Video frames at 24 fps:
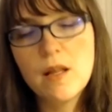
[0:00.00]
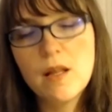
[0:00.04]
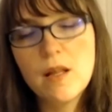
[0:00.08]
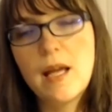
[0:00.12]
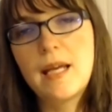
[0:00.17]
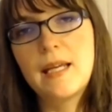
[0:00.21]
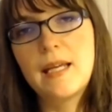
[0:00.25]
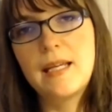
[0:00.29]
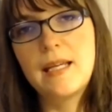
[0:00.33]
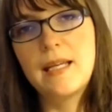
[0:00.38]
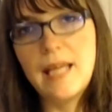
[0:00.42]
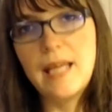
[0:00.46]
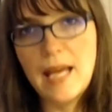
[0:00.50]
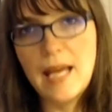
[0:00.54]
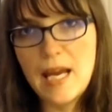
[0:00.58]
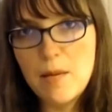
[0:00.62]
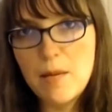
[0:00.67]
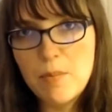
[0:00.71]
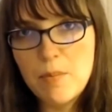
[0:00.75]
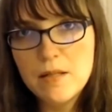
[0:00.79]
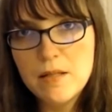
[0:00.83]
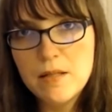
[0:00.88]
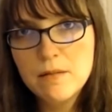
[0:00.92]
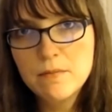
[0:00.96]
like
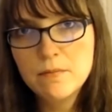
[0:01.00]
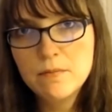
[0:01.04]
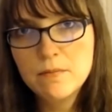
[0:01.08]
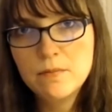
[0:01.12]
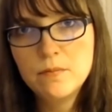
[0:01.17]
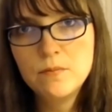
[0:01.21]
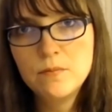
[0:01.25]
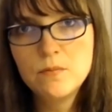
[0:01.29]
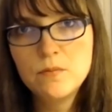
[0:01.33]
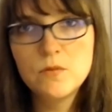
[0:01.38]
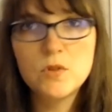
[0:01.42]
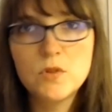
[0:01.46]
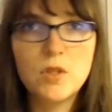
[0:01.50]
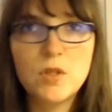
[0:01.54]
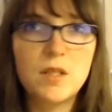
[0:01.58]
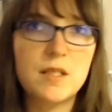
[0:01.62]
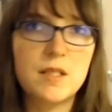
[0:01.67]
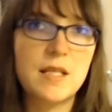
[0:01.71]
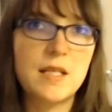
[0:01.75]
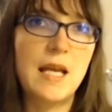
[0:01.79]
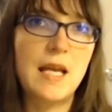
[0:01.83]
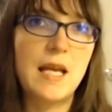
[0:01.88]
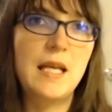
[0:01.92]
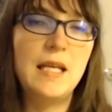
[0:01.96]
geben. So you could
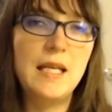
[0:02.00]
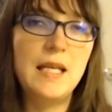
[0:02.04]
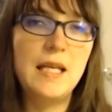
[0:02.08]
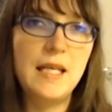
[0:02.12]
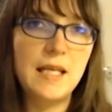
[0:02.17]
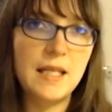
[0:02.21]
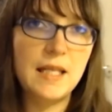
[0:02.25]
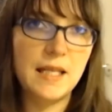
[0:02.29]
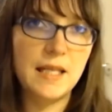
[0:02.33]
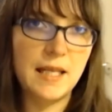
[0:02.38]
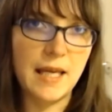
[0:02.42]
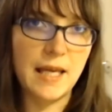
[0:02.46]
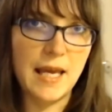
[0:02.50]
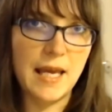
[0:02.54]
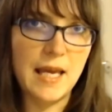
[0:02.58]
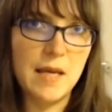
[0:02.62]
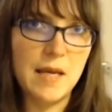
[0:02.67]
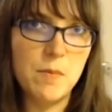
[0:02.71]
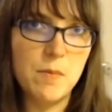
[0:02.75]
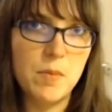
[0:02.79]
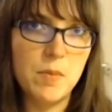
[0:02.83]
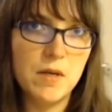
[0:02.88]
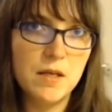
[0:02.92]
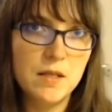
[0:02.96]
say, ich gebe.